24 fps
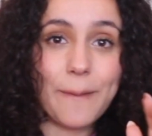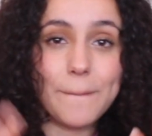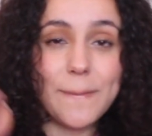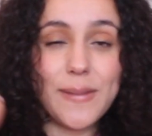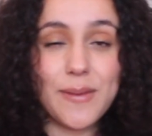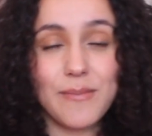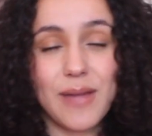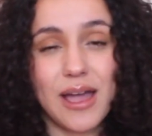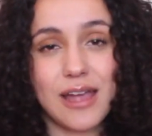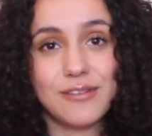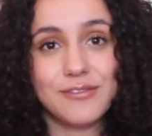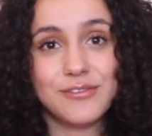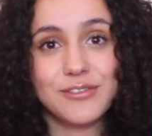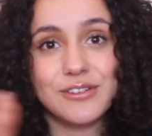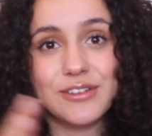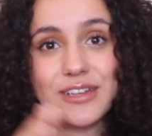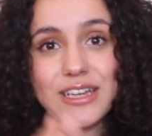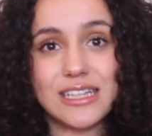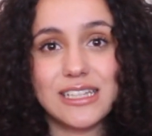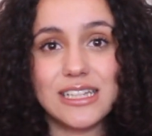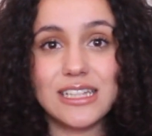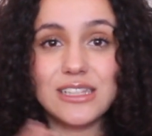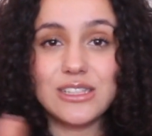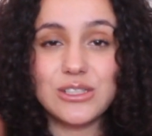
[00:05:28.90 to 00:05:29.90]
be mindful
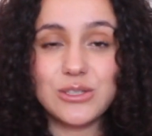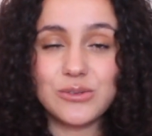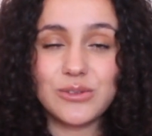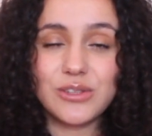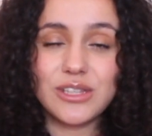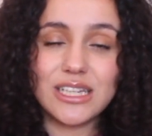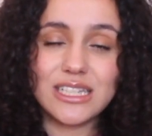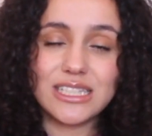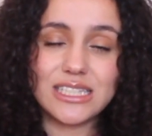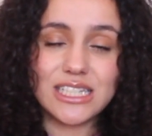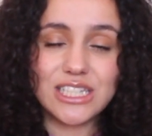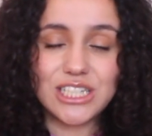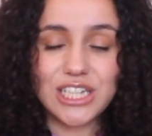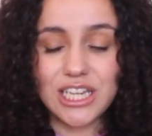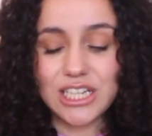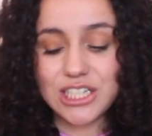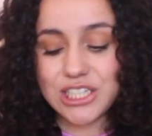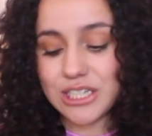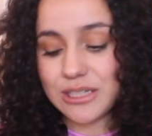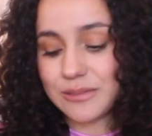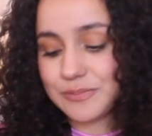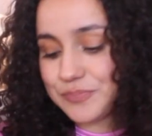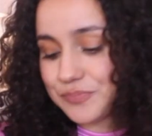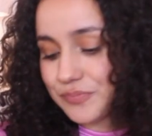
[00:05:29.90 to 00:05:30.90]
and then do things to
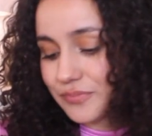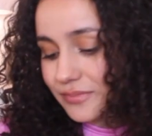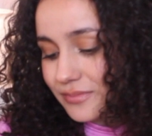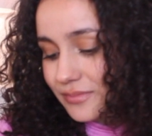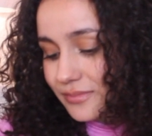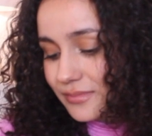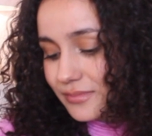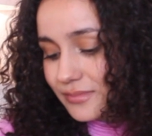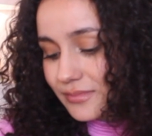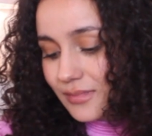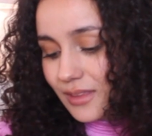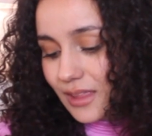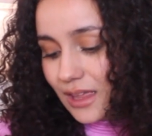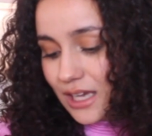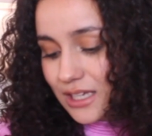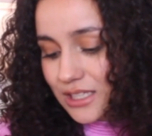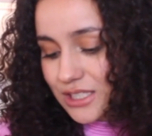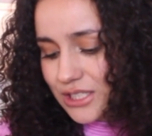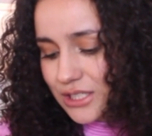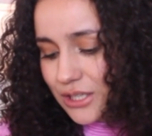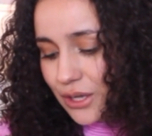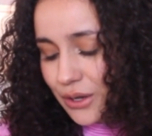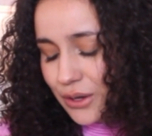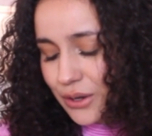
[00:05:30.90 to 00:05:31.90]
change it.
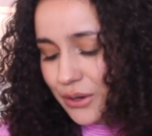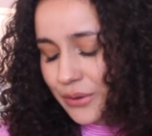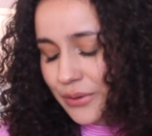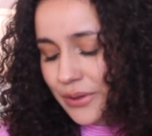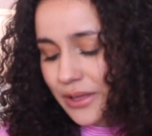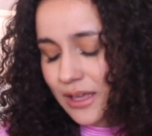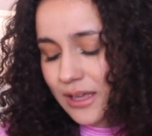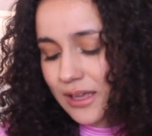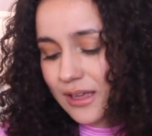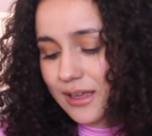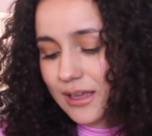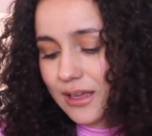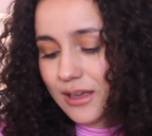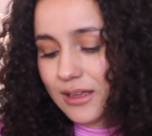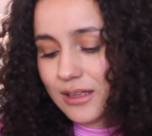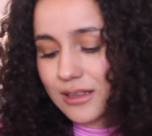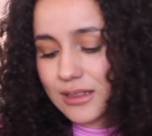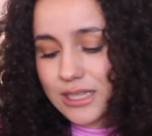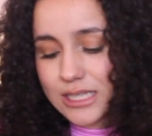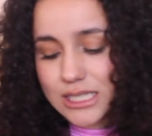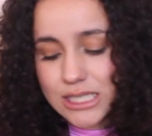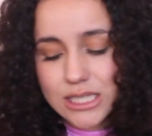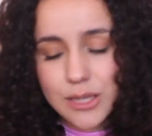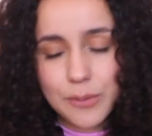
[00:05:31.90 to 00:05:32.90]
So
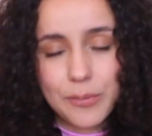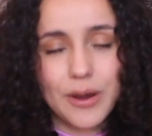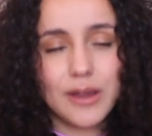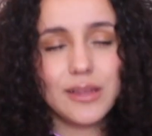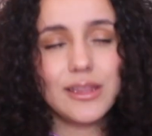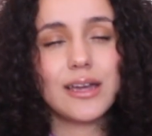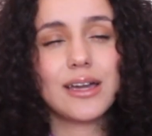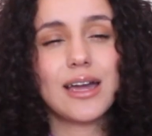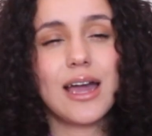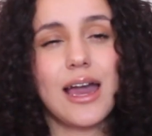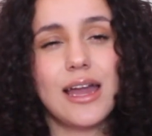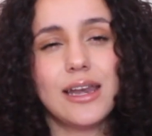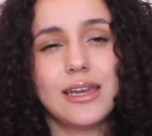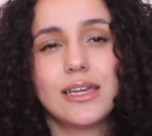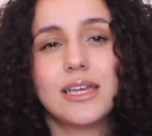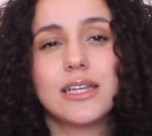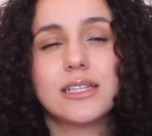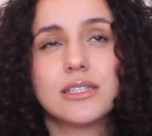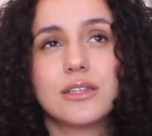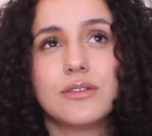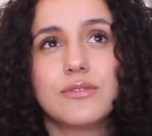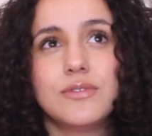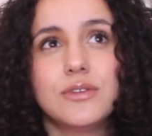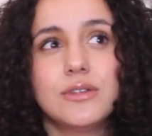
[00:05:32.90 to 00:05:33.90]
this is the part that kind of
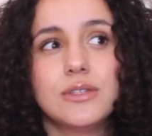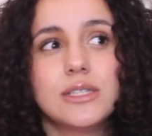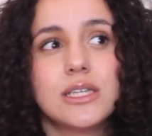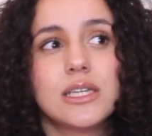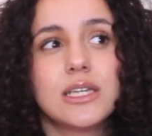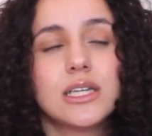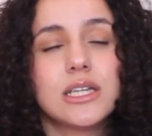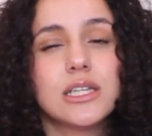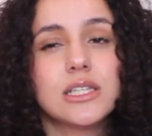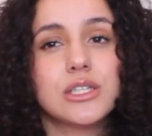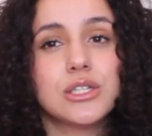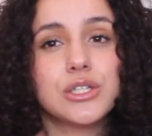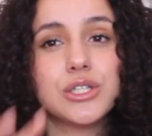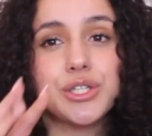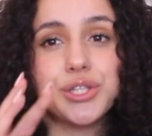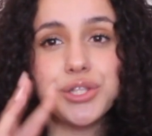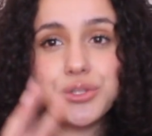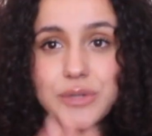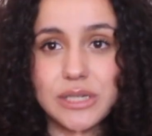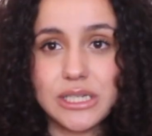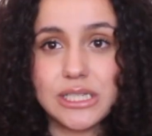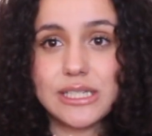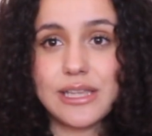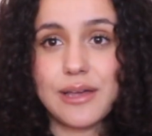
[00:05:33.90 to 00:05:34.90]
gets confusing, because there's
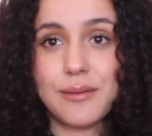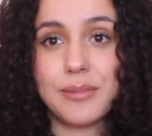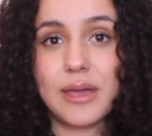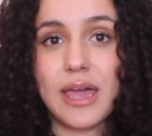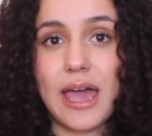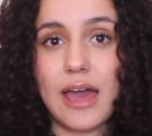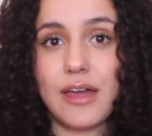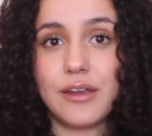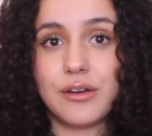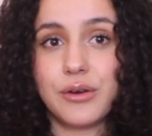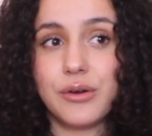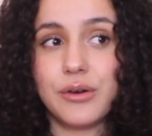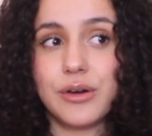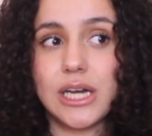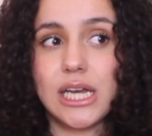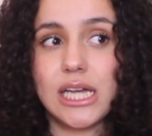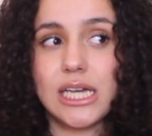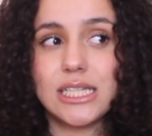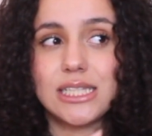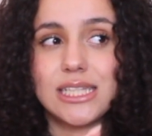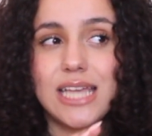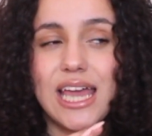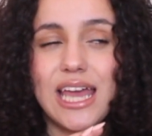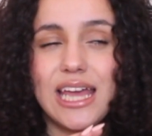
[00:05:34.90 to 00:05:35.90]
3
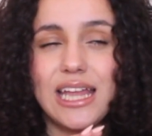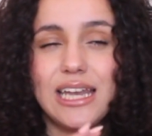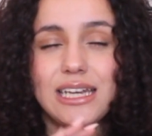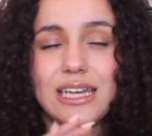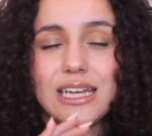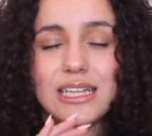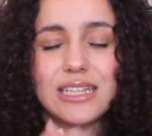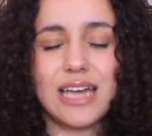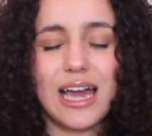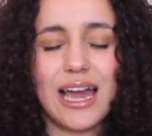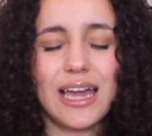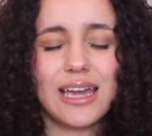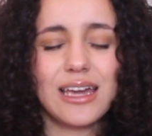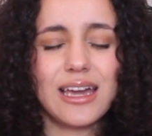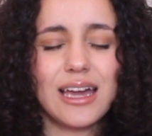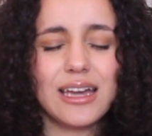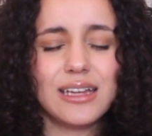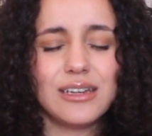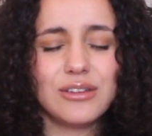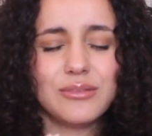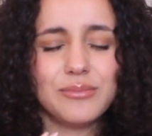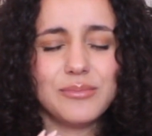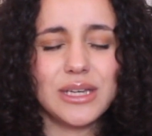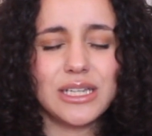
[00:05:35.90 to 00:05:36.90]
subcategories and I
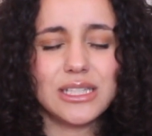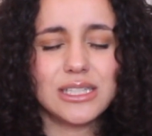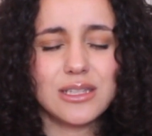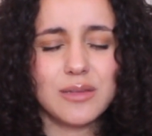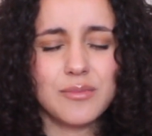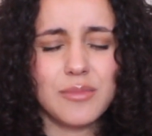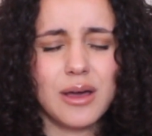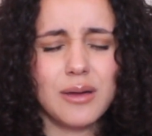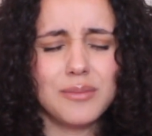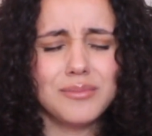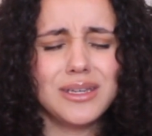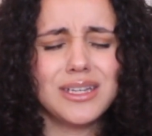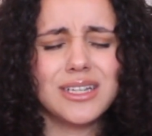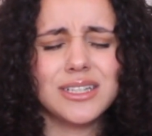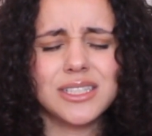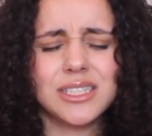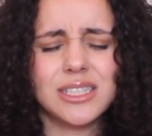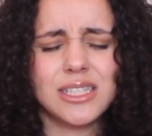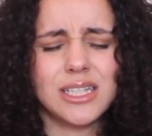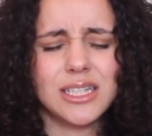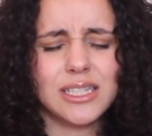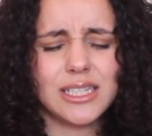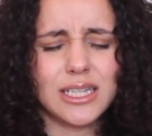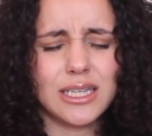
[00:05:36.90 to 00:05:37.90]
kind of mix them up because
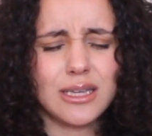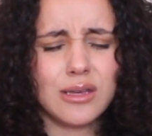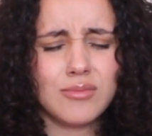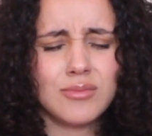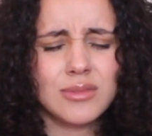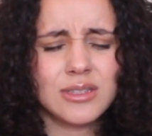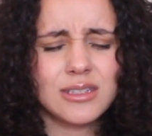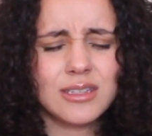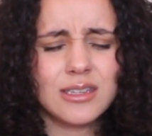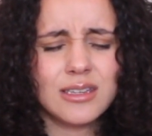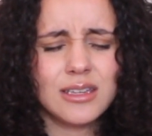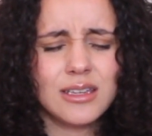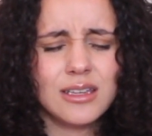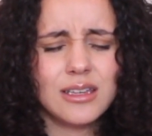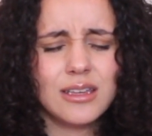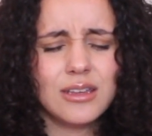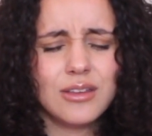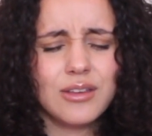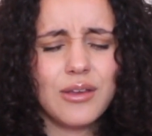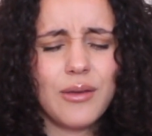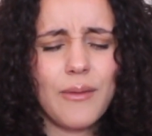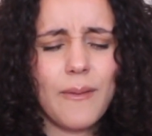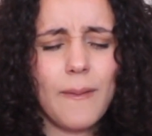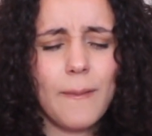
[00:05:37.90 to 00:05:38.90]
of the names,
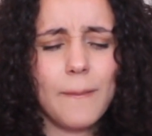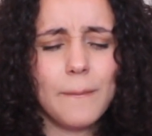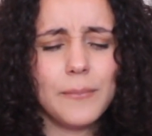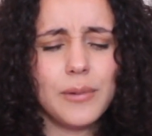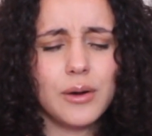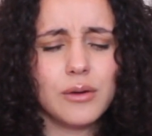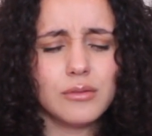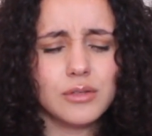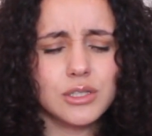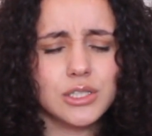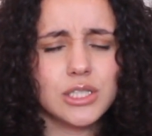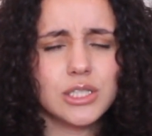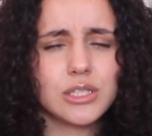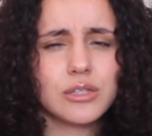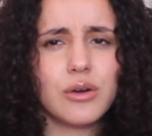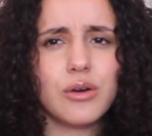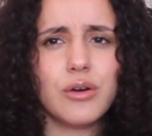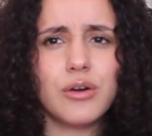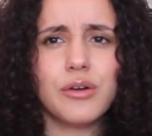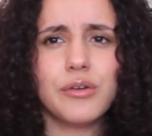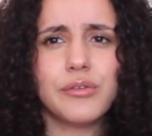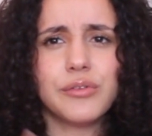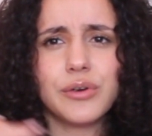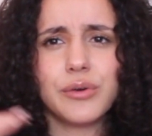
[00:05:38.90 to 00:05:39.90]
but we'll just
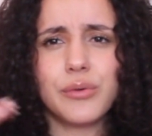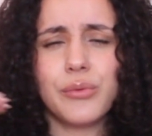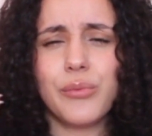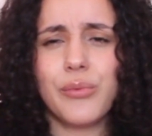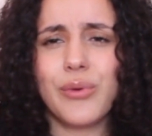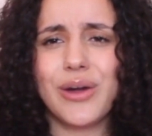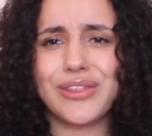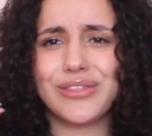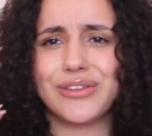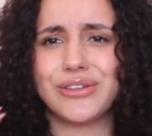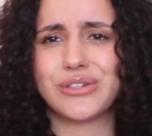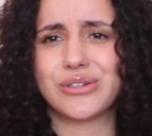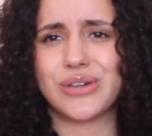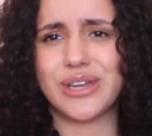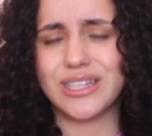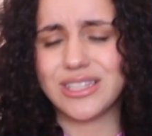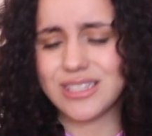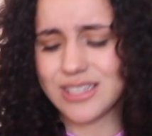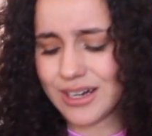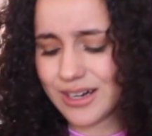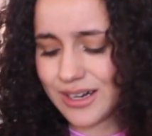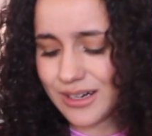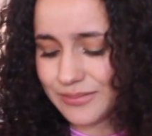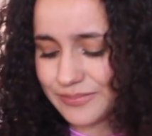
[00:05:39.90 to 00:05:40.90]
go over what the
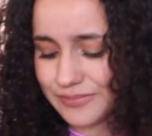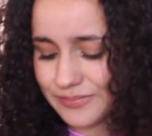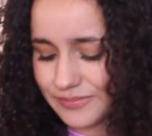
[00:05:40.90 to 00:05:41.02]
traits are.